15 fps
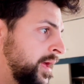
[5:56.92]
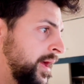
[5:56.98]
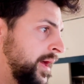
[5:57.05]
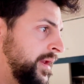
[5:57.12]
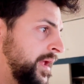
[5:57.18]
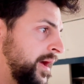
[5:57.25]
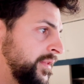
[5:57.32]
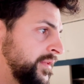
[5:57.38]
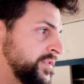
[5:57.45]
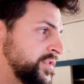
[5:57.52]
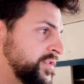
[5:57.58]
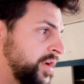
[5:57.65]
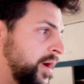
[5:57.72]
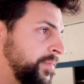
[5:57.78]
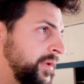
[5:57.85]
And now let's
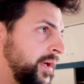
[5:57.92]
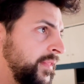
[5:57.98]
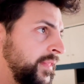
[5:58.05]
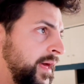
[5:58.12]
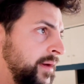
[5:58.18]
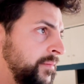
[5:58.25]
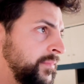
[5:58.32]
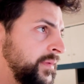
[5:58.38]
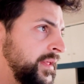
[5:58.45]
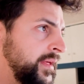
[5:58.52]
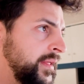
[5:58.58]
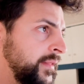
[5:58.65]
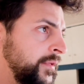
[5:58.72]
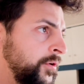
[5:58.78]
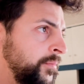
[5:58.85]
drop down the MD
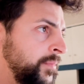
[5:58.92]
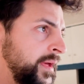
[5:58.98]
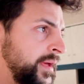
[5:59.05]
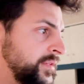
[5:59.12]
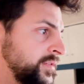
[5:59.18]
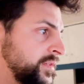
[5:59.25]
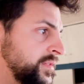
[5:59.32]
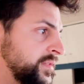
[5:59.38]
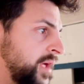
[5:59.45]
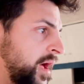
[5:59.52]
a little bit, just